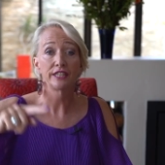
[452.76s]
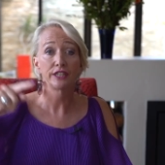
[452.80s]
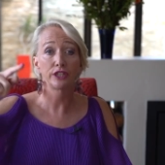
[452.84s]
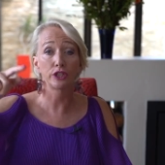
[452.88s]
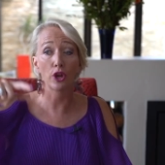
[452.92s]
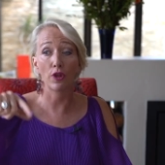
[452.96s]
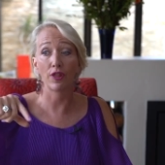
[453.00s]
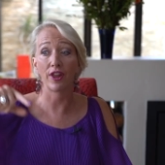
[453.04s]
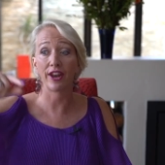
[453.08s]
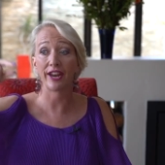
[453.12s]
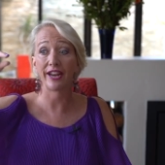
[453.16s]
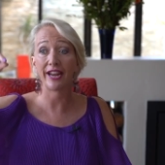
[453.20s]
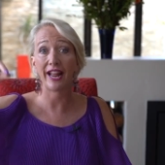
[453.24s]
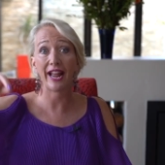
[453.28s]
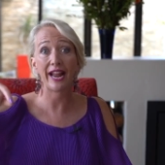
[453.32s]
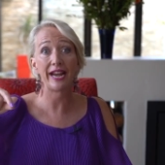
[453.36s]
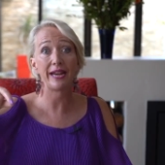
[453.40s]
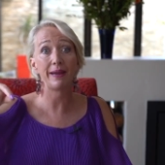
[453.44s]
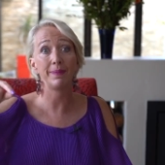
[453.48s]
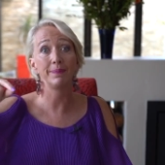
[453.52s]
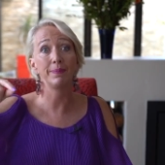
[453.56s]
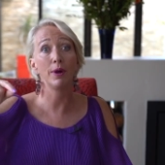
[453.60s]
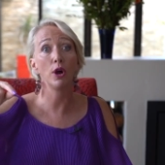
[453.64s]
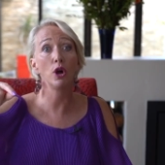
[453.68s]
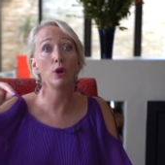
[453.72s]
so that at
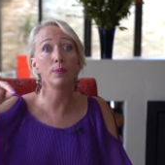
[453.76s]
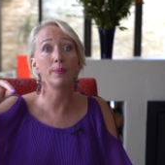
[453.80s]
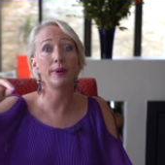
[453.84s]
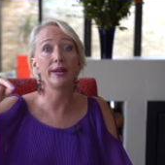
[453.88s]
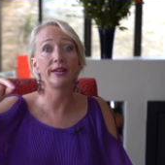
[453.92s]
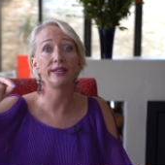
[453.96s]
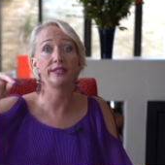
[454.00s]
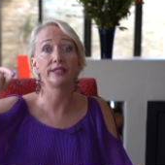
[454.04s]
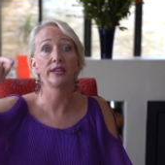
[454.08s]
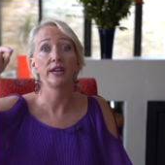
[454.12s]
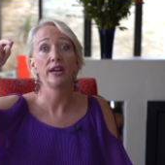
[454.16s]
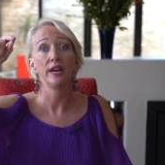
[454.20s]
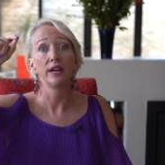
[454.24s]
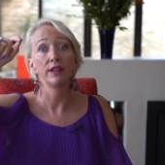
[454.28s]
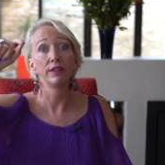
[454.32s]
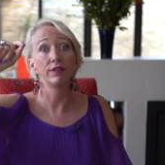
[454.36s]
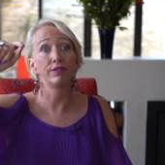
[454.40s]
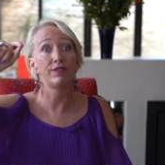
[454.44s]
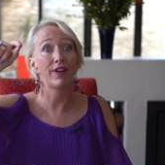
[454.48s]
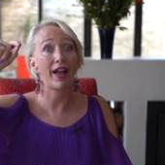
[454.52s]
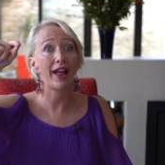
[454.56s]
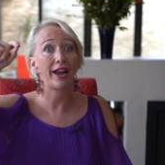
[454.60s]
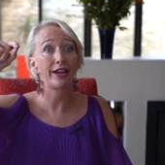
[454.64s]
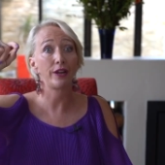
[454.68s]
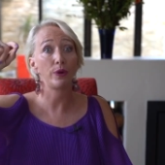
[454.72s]
any moment the
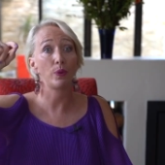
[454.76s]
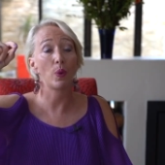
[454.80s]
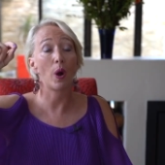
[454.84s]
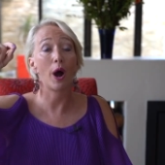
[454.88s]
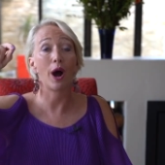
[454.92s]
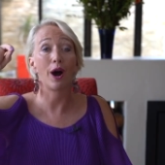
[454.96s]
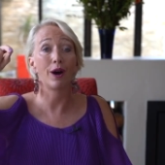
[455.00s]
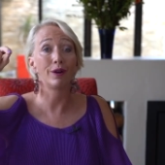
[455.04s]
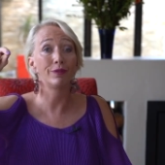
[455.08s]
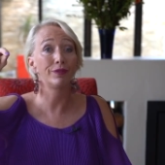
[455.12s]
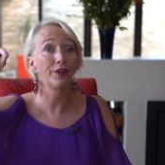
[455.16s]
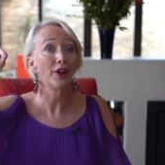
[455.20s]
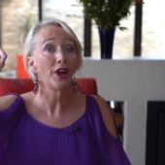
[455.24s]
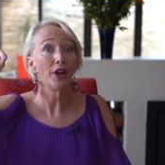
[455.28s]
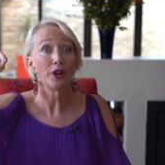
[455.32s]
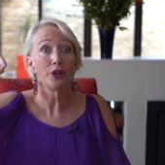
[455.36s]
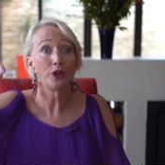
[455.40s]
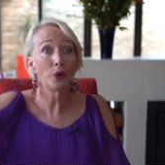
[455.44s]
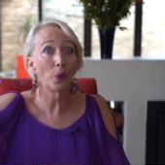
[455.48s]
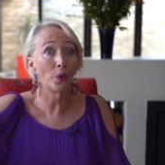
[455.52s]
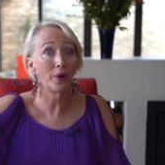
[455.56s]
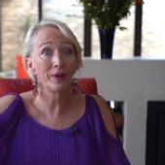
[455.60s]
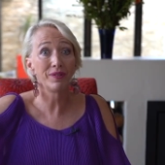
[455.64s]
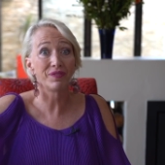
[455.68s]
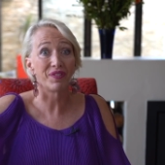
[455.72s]
value of
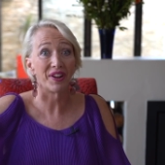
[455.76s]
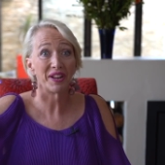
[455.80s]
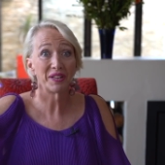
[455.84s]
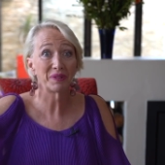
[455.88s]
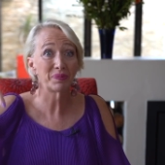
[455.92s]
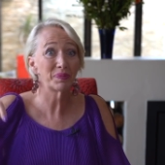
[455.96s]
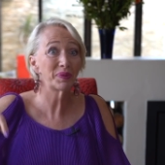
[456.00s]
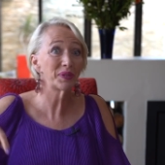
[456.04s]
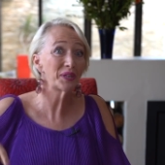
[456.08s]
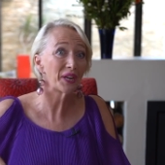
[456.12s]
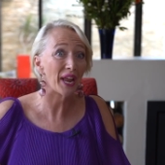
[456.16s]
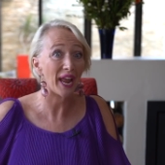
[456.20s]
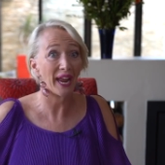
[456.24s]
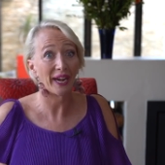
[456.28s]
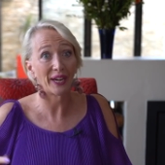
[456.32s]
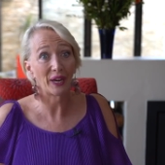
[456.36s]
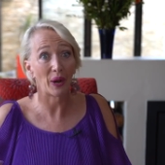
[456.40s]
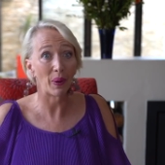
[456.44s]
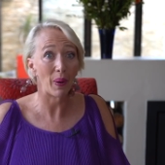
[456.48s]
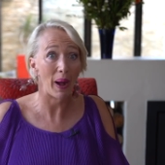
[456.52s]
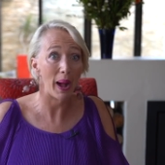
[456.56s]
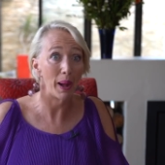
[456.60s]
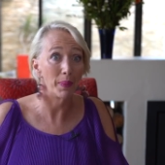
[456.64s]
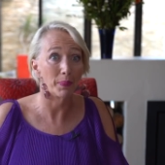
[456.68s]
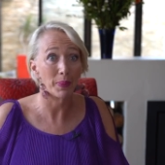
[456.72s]
your investment can
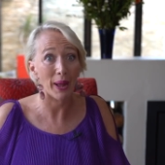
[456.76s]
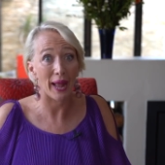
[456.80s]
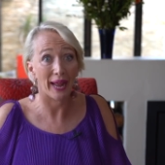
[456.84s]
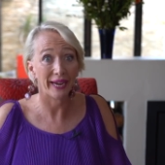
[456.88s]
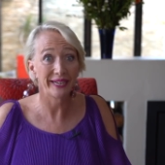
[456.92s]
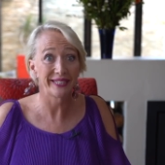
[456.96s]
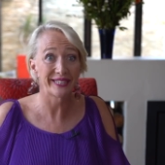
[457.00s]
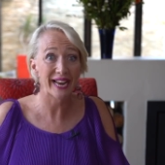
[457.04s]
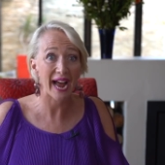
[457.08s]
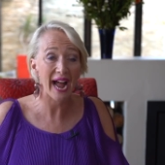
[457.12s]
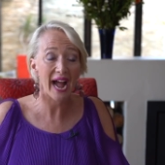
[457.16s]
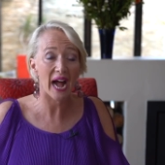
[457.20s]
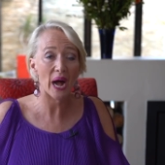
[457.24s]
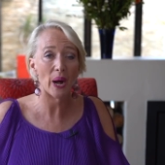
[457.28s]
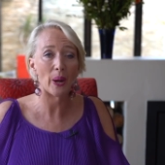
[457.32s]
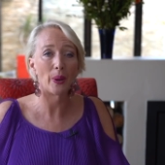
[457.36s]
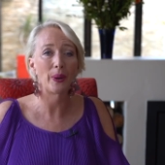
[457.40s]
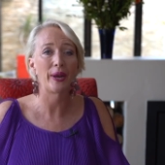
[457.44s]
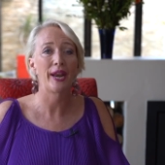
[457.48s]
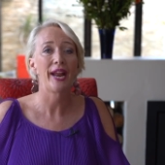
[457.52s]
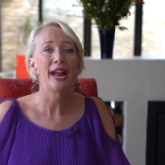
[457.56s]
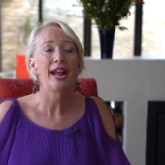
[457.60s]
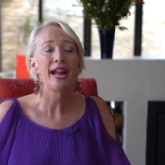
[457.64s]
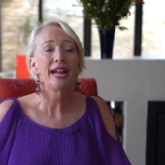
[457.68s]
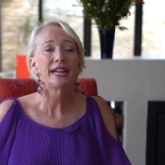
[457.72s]
go up and
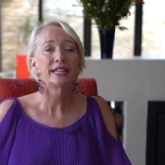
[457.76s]
down.